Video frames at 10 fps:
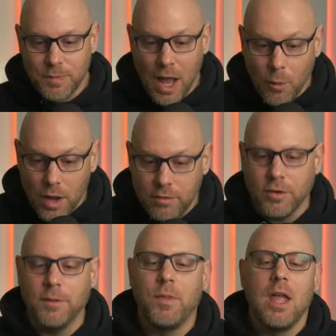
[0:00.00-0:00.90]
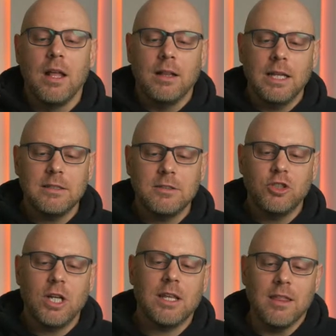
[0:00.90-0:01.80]
However, let's
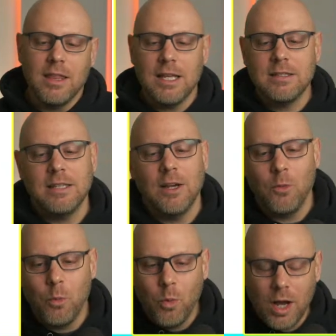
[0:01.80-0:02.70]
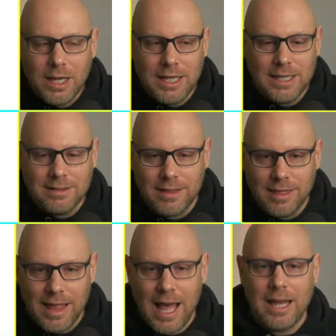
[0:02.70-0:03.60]
check this out. What is
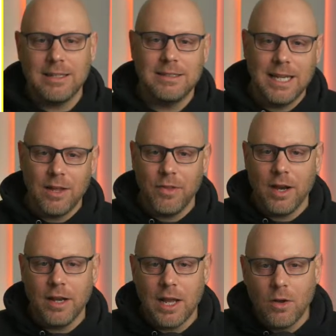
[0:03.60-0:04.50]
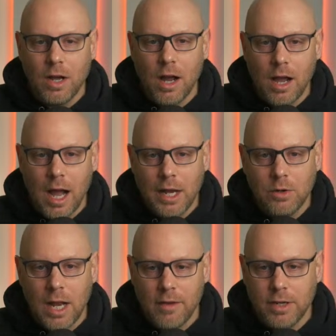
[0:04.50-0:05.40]
that down there? Now, I
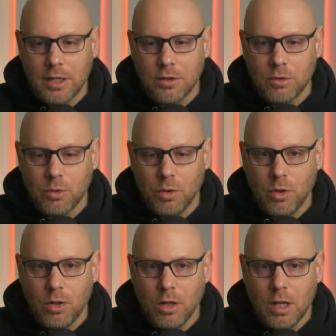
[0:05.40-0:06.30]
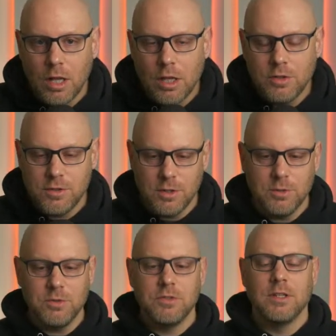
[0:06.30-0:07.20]
don't have any control
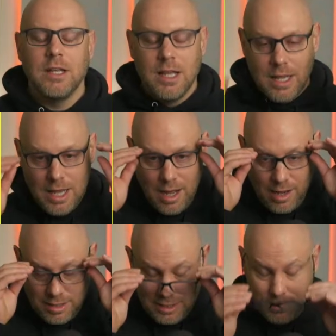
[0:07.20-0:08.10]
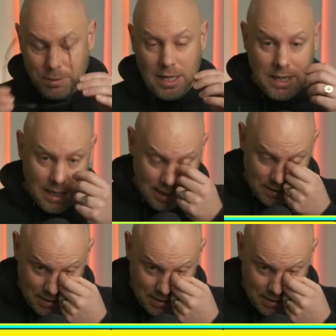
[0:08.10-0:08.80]
zones on display yet,